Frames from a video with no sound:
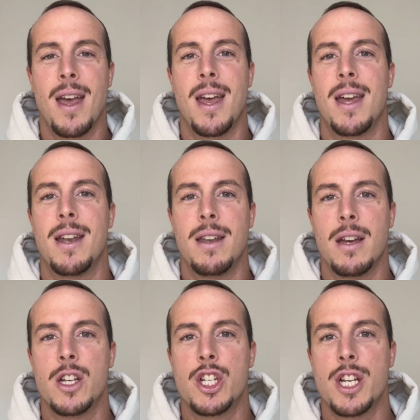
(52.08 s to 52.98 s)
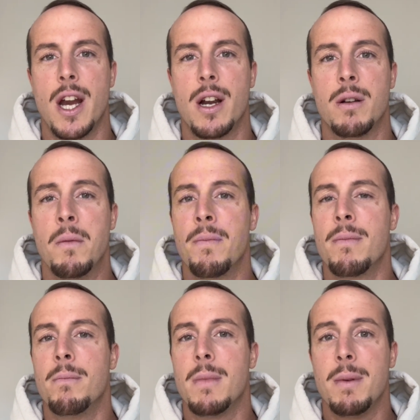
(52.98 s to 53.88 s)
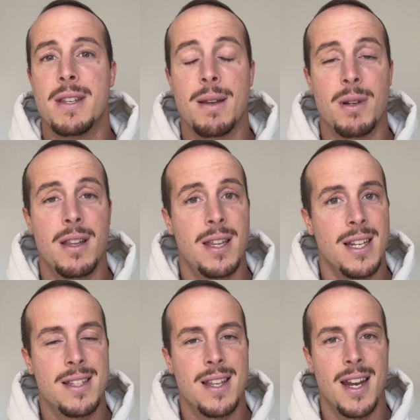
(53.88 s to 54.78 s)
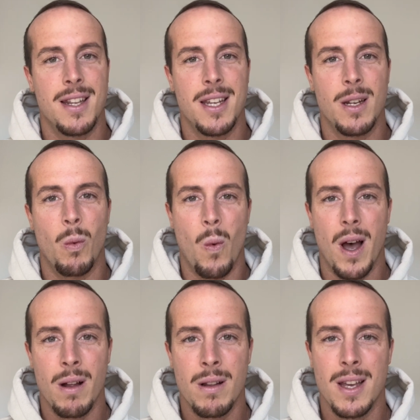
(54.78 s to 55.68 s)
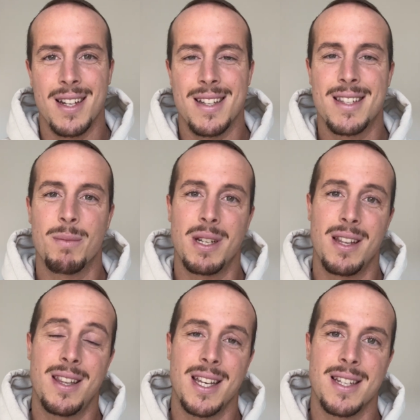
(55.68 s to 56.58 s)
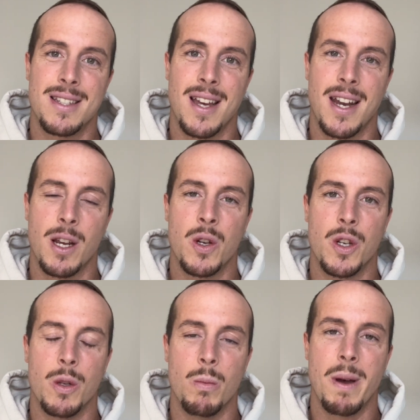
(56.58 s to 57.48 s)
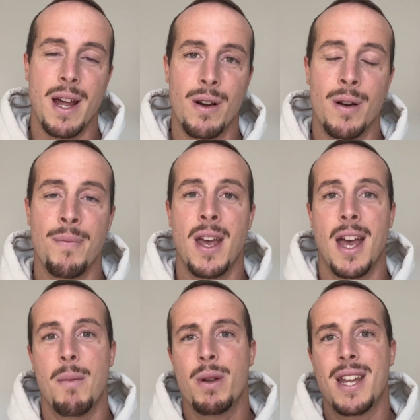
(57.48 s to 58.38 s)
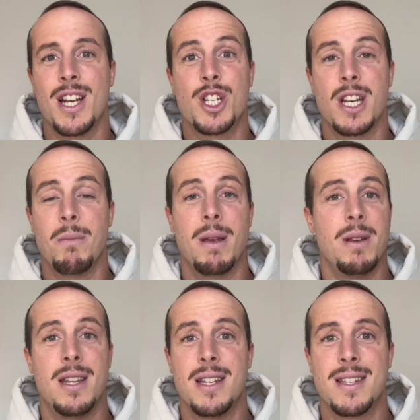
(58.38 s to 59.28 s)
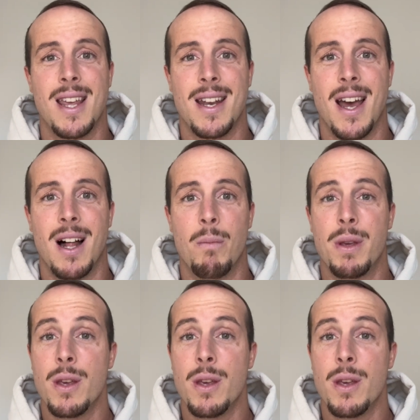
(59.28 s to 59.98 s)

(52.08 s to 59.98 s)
and share maybe some of the things that I did well and some of the things that I could do better. And potentially, maybe this can help